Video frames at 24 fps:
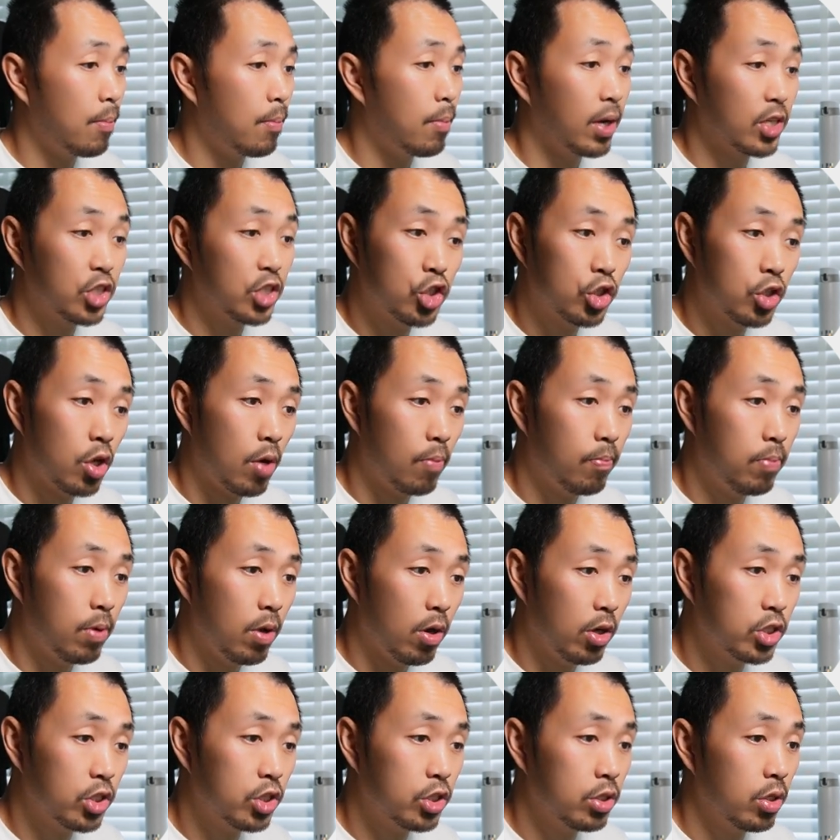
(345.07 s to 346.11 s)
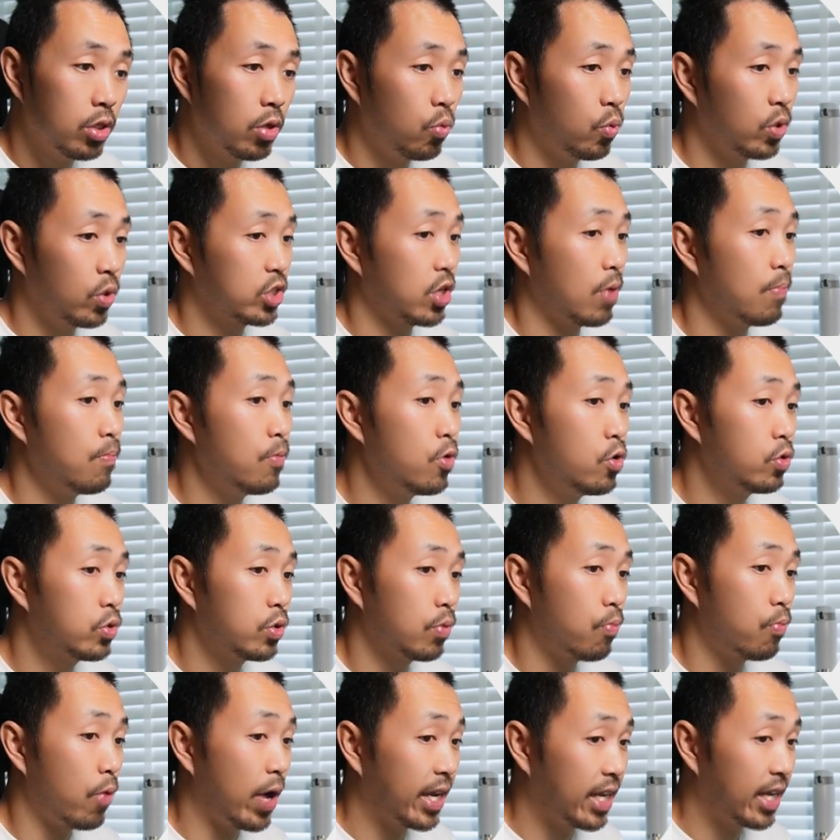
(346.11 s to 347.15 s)
my stop loss, which I've moved to
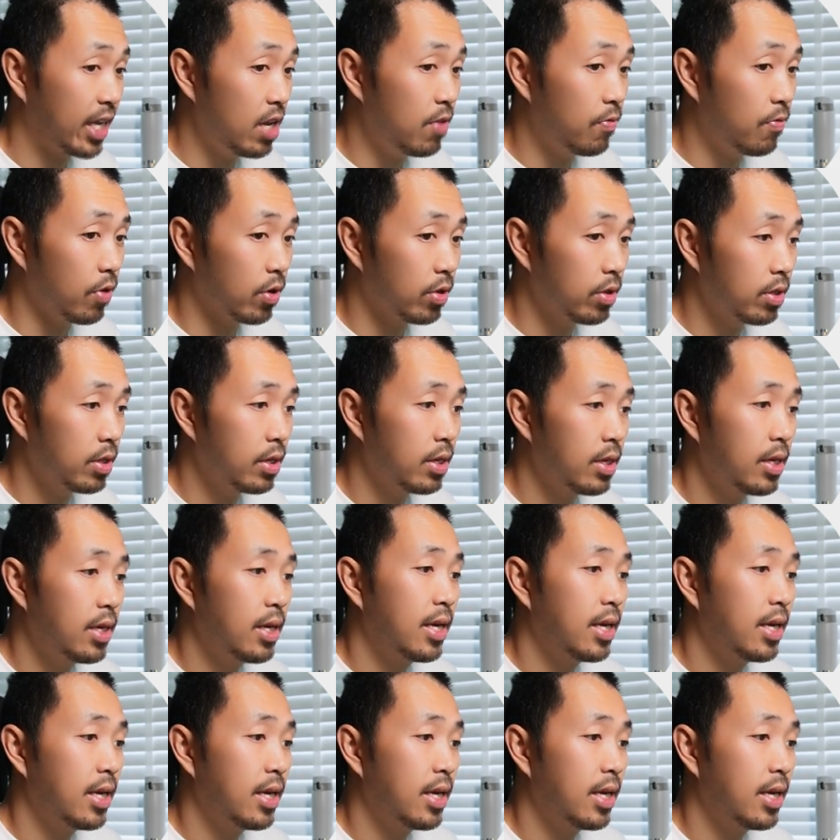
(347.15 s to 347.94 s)
break even,